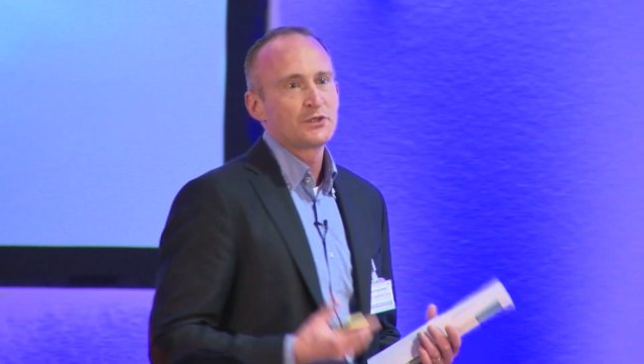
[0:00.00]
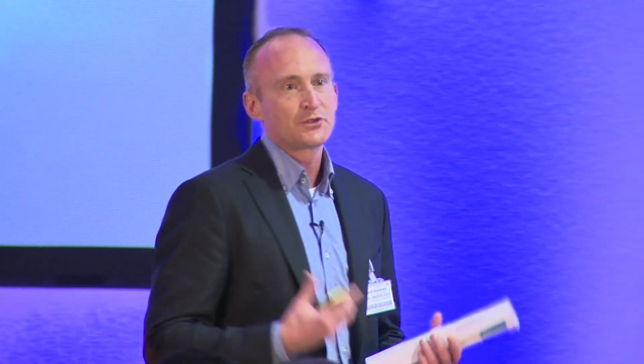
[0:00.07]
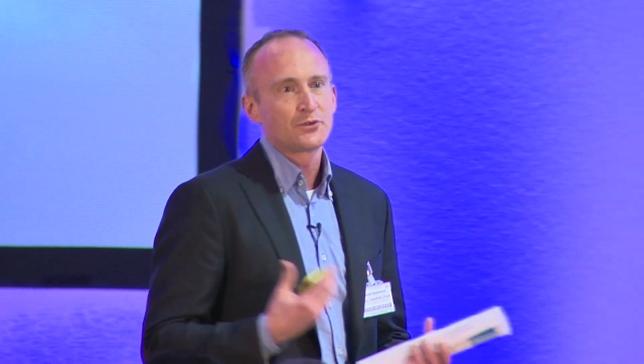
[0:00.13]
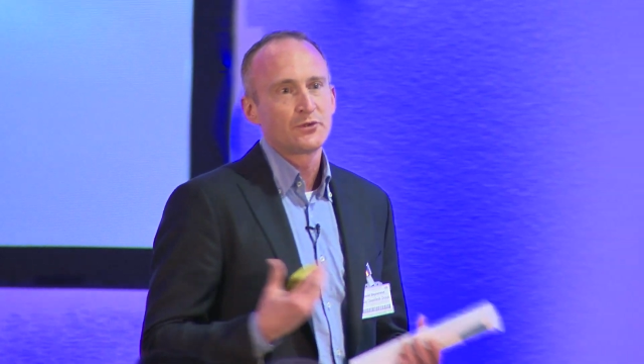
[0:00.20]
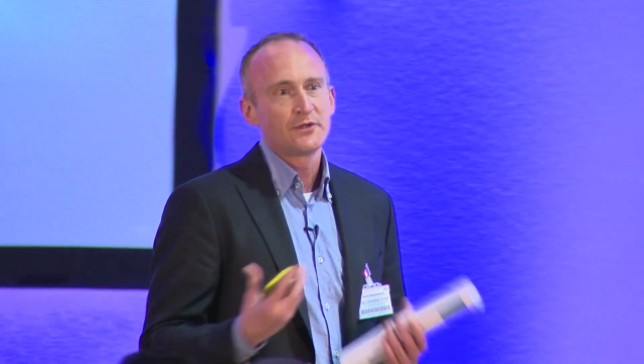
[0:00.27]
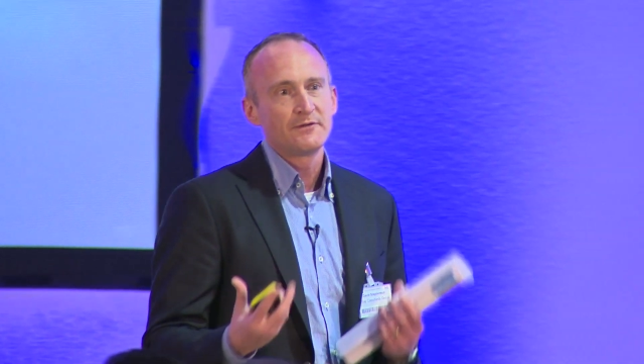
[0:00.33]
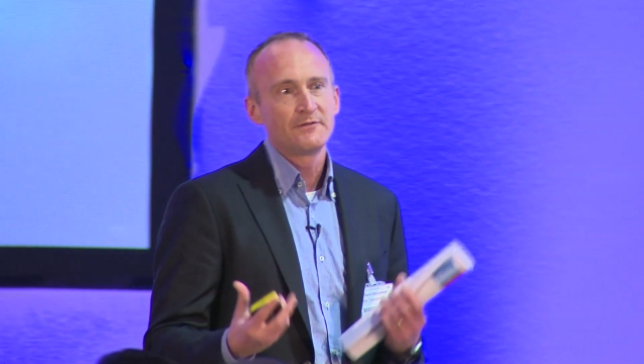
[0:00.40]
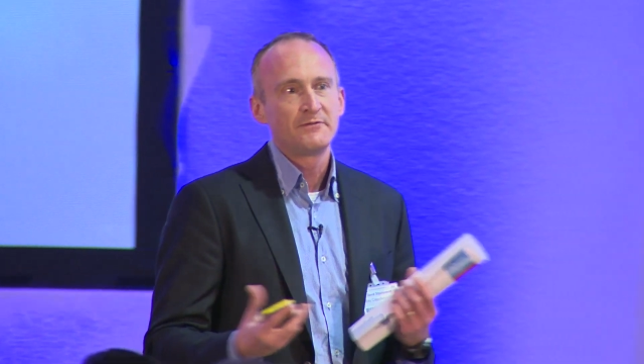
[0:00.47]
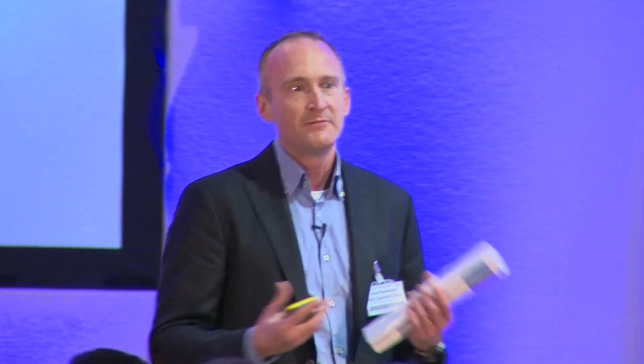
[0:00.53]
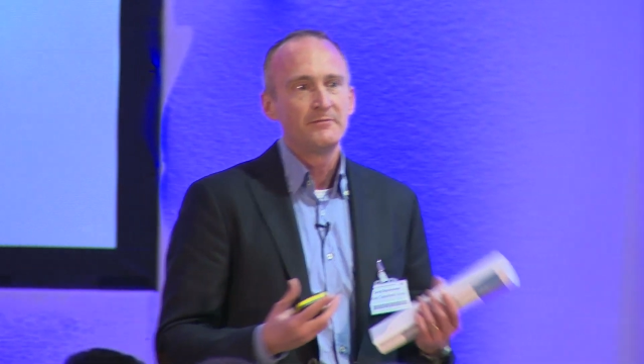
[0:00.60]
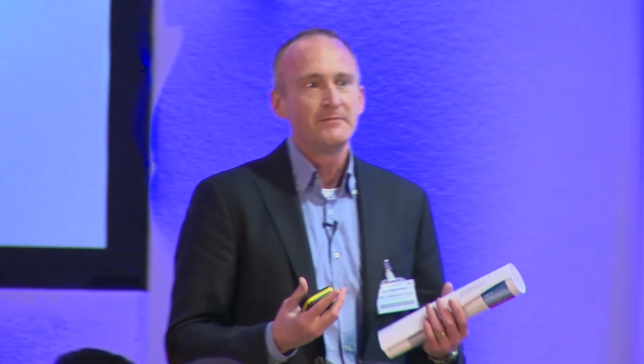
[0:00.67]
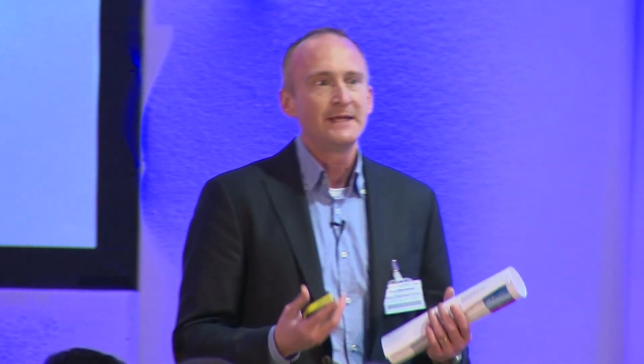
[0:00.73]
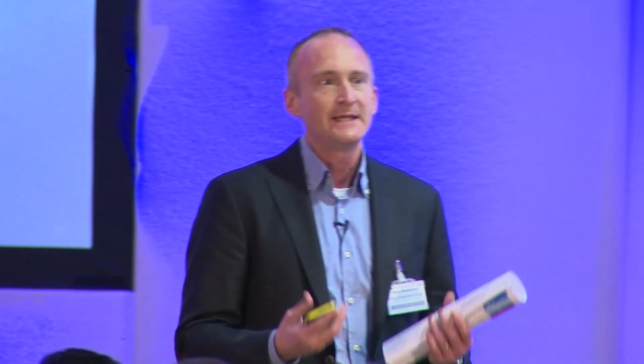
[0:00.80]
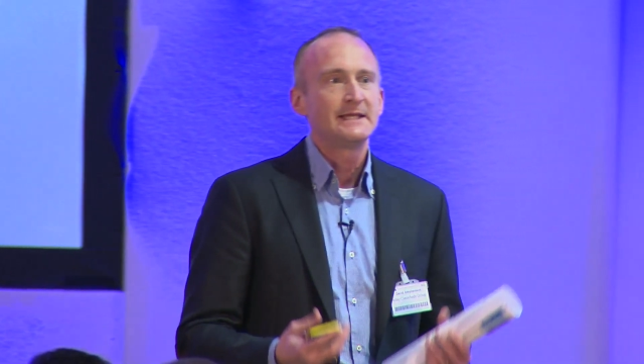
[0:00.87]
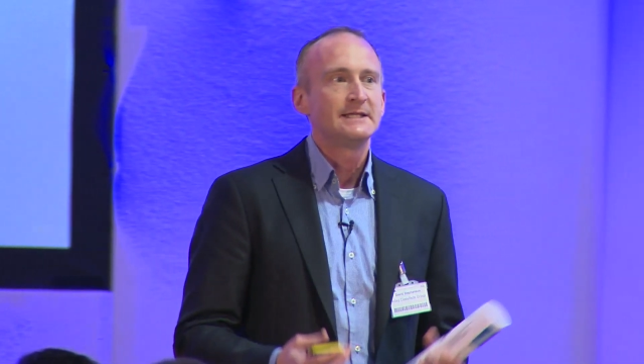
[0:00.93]
sort of
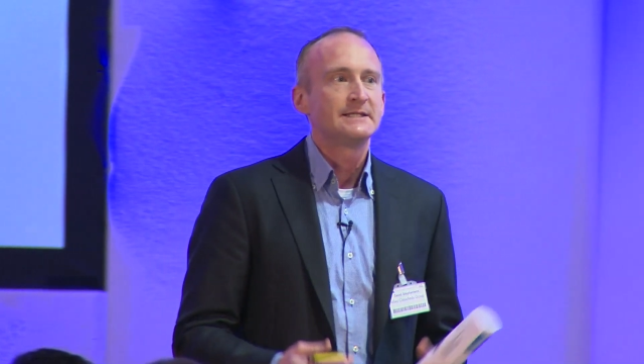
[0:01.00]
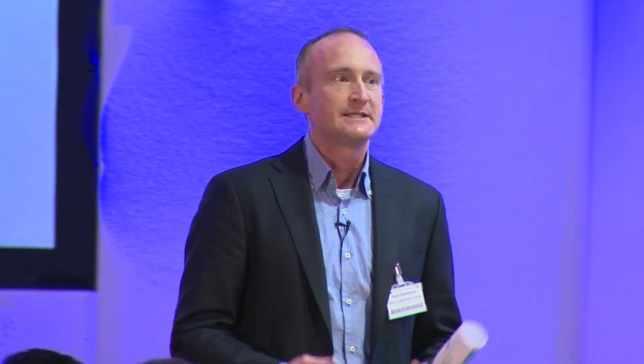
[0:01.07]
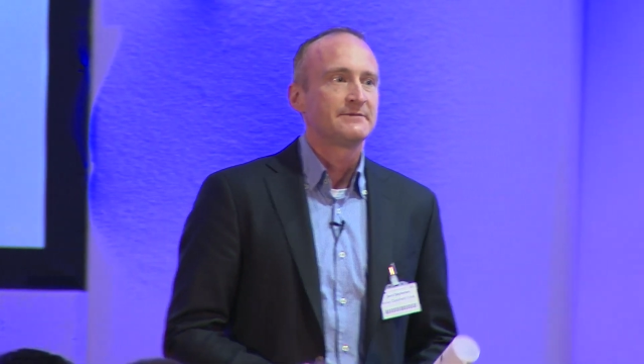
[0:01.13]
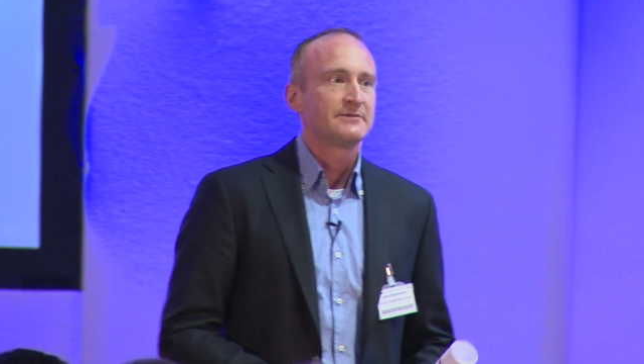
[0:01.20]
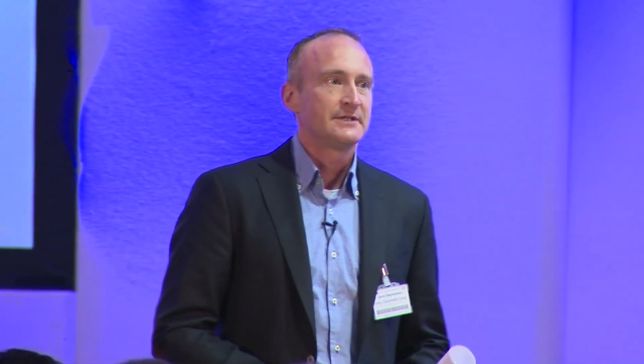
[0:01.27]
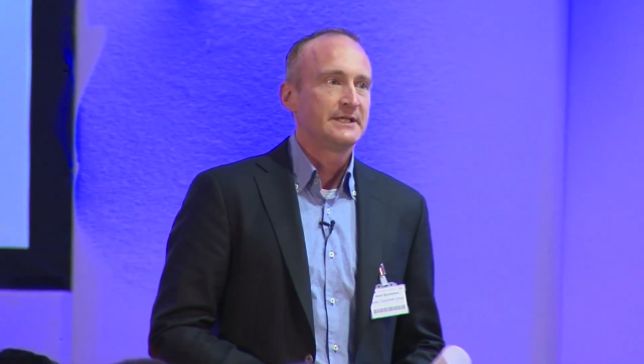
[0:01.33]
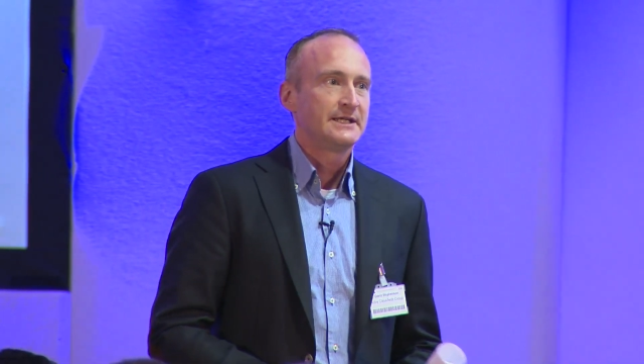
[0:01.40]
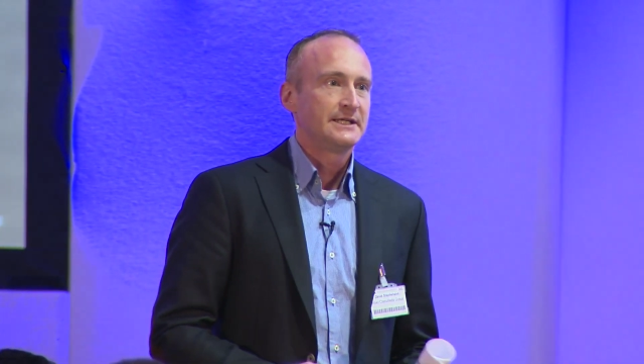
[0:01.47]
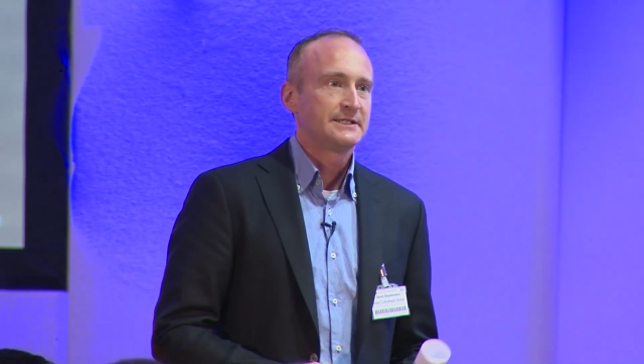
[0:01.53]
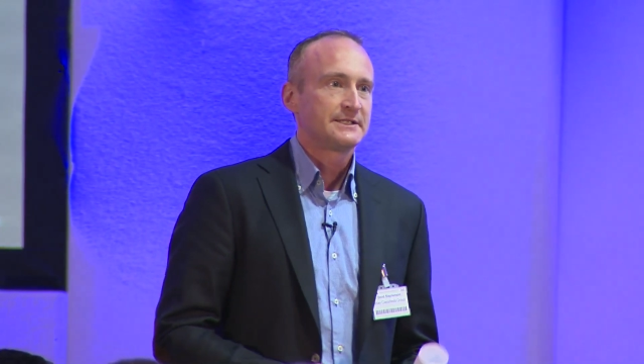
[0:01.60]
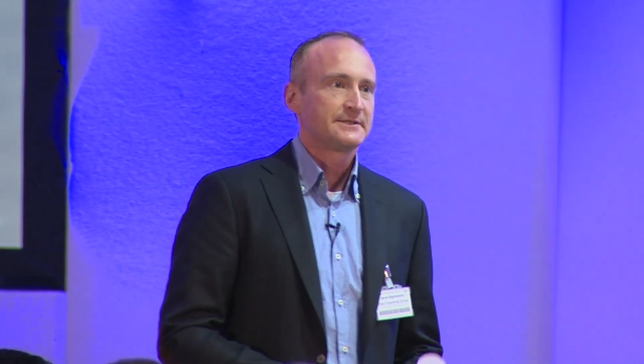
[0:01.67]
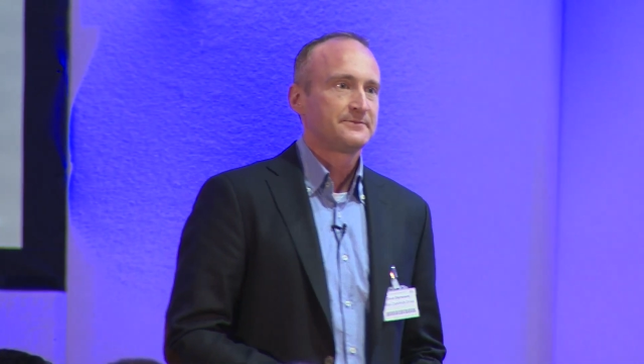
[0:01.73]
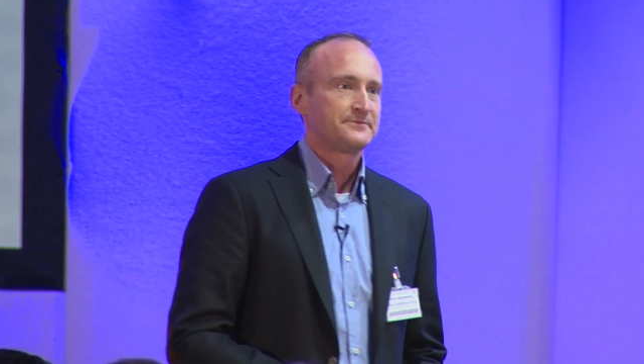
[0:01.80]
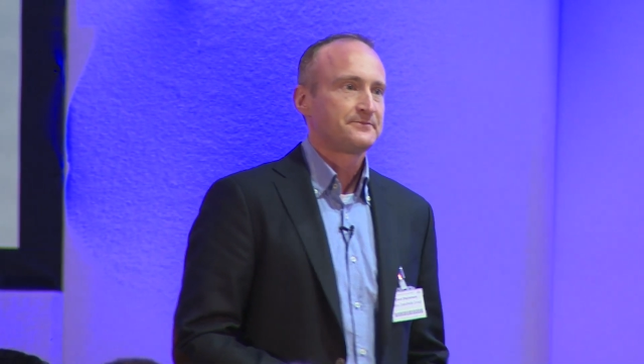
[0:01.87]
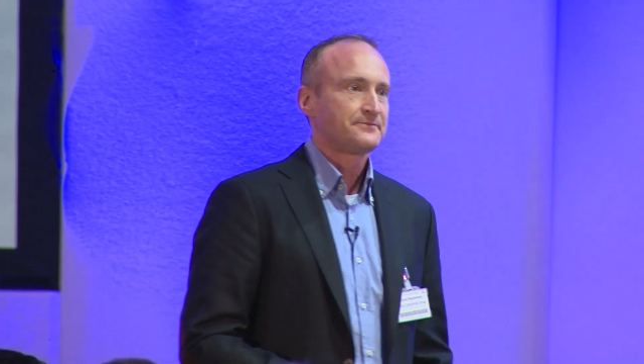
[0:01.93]
meet these different needs.